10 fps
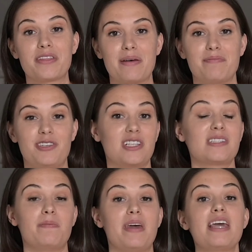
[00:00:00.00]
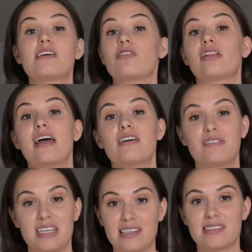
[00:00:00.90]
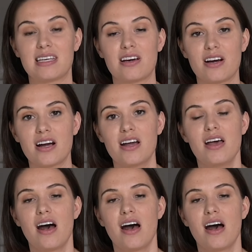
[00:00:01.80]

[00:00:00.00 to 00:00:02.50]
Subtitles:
that just make your life easier